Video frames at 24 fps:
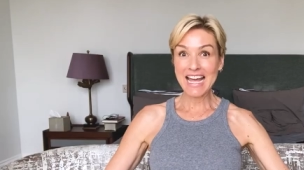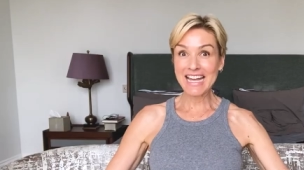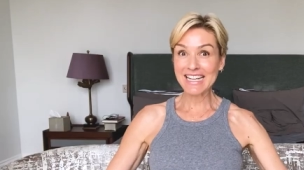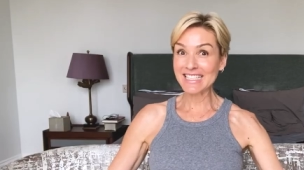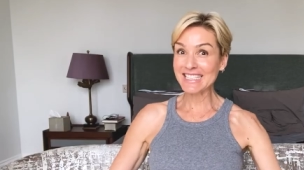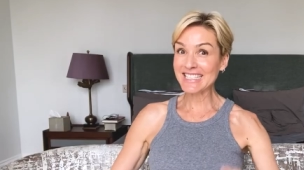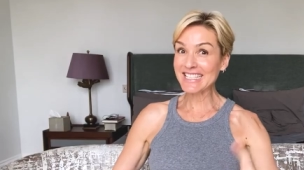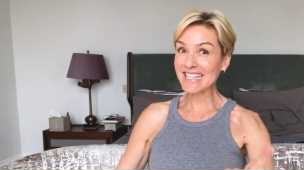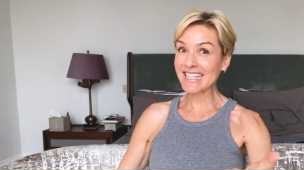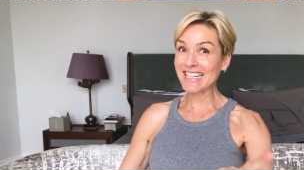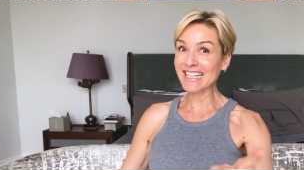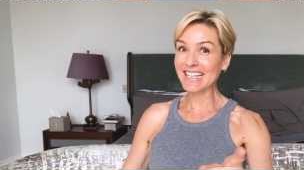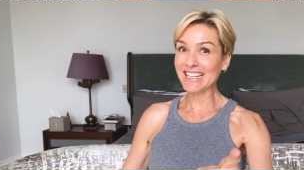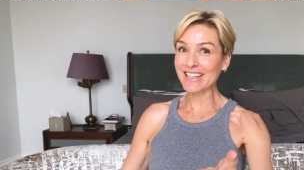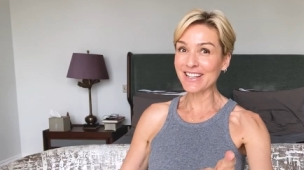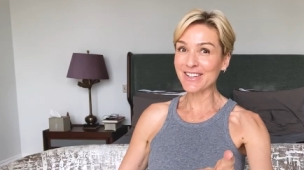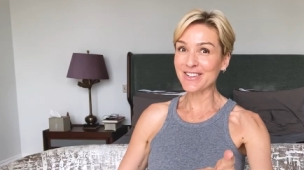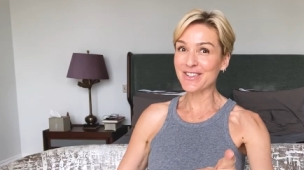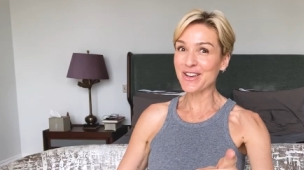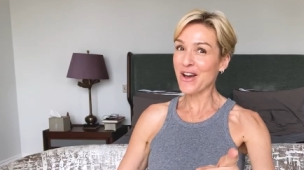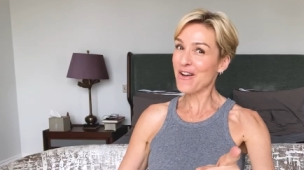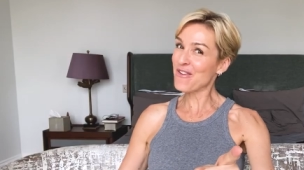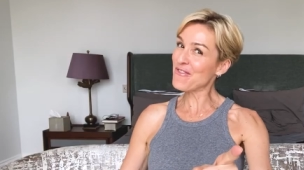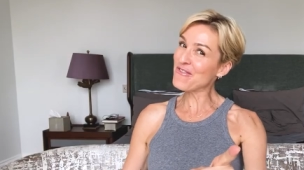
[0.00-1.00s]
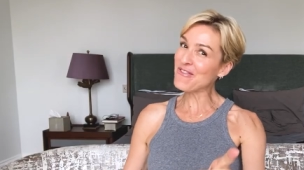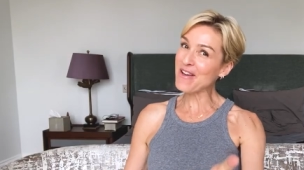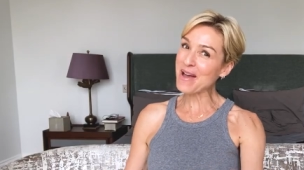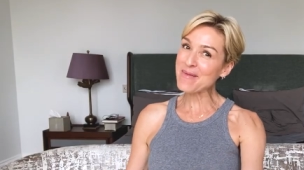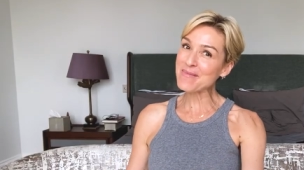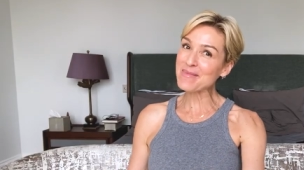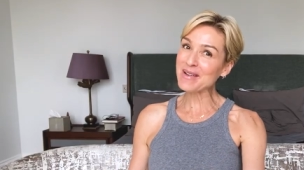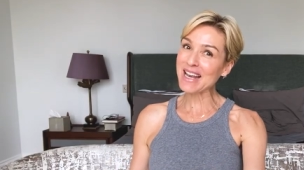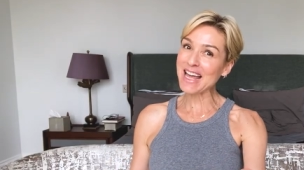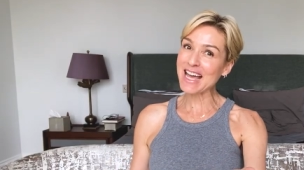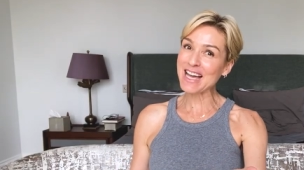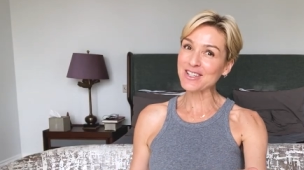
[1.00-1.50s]
until
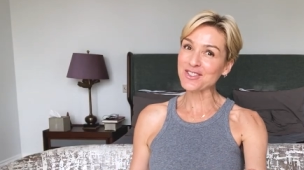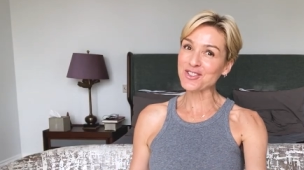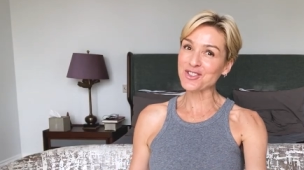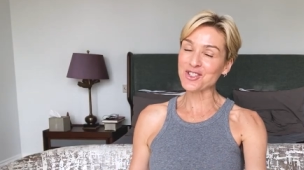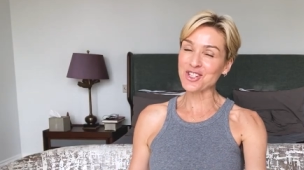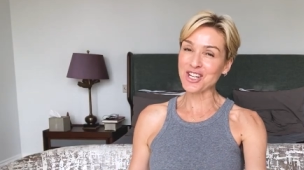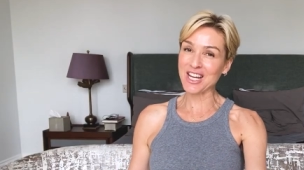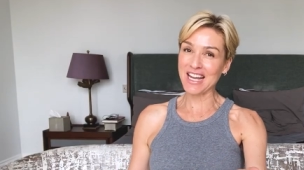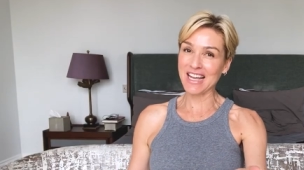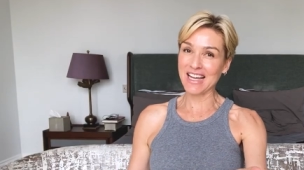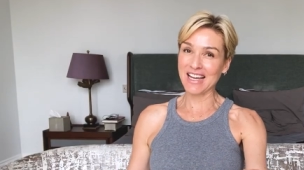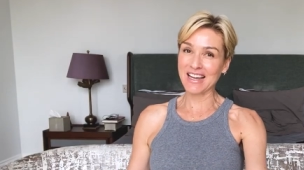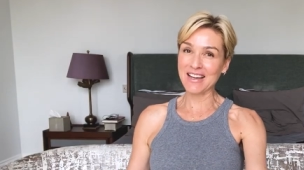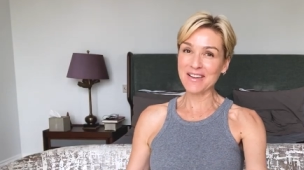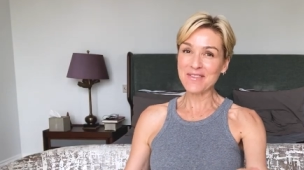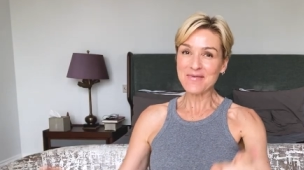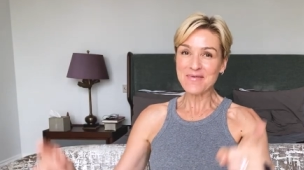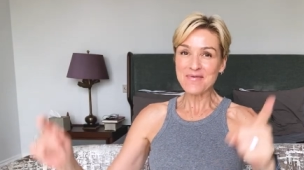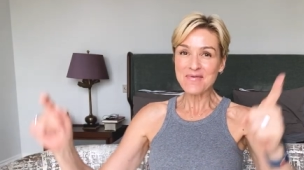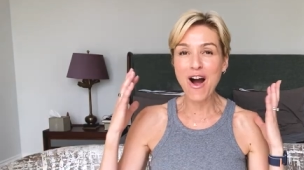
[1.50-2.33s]
November last year.